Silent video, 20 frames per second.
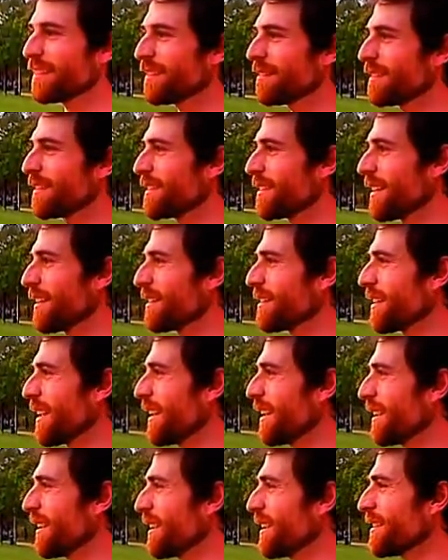the sun's
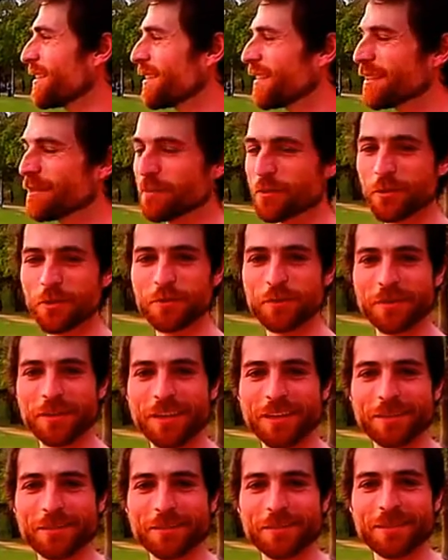setting, and it's a beautiful
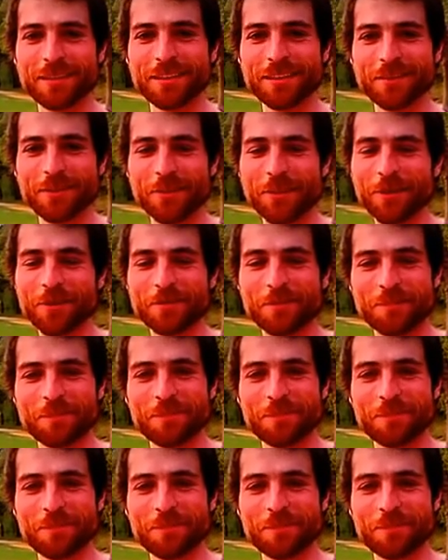night in, in Toronto